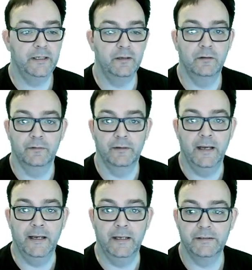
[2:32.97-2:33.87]
gone
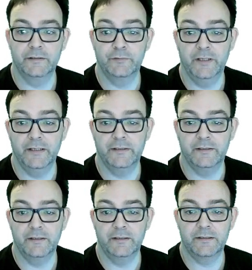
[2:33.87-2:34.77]
and
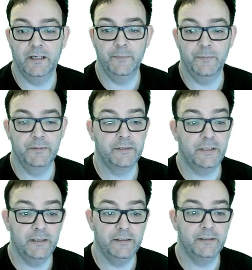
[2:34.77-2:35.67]
created
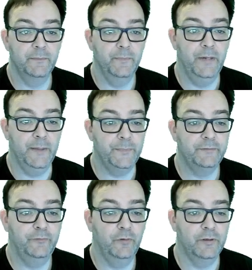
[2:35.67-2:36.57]
site maps
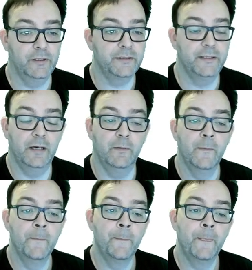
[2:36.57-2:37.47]
for us. Now,
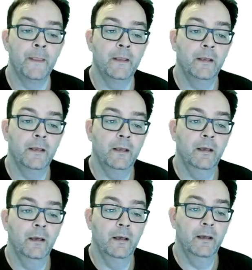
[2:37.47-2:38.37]

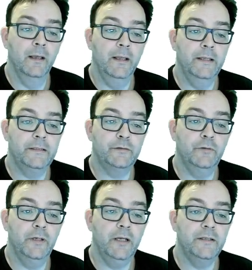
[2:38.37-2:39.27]
it
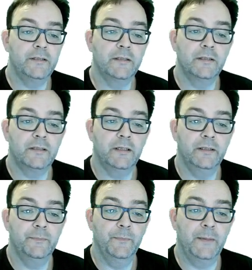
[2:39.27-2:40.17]
creates
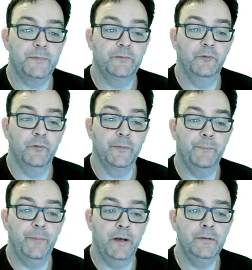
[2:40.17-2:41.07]
sitemaps for the
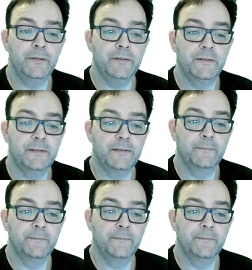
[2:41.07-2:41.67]
posts.